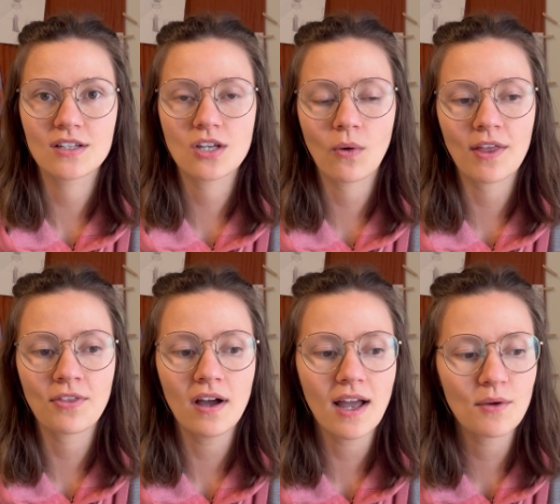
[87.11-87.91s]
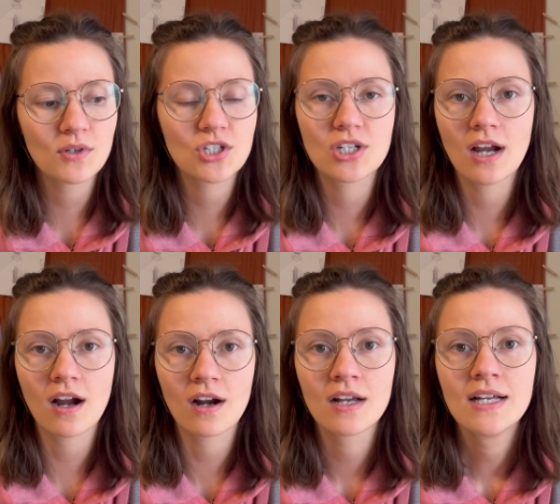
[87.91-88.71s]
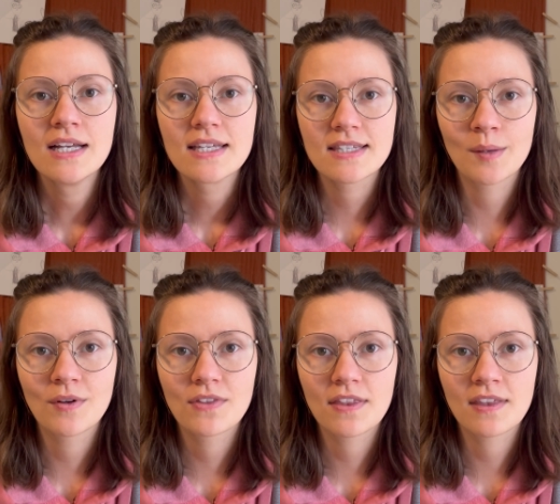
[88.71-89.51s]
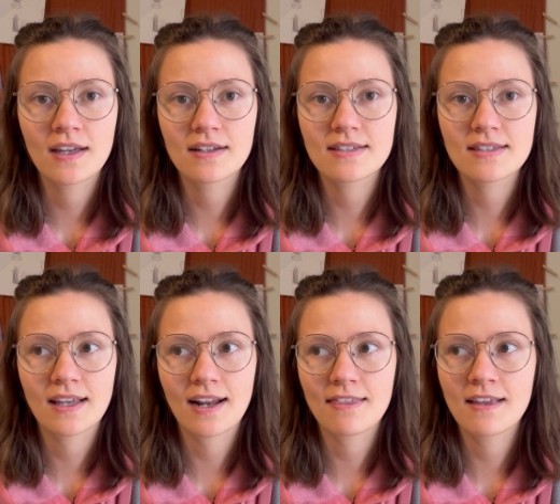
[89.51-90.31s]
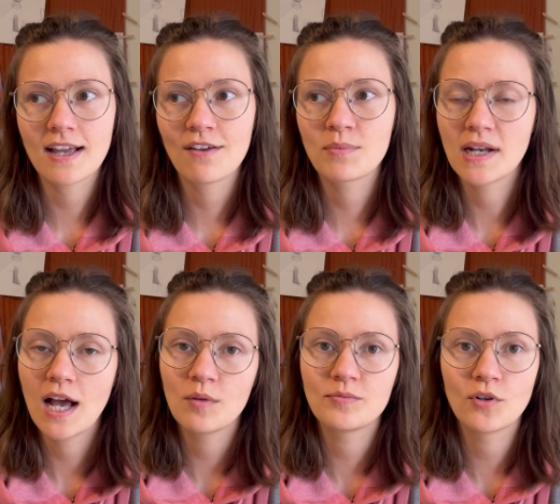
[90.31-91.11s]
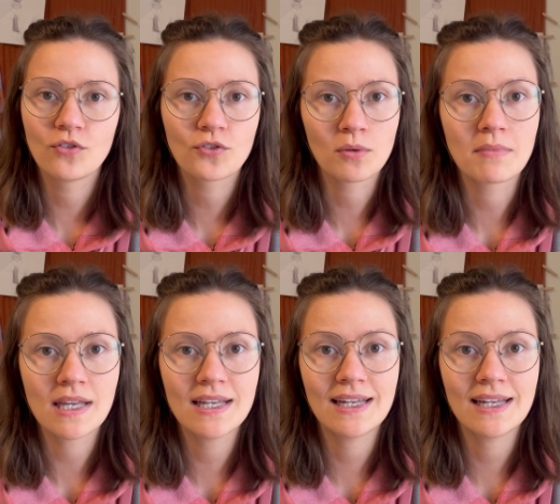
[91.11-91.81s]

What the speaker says: So I thought I would share some of the things that I think have been helpful for me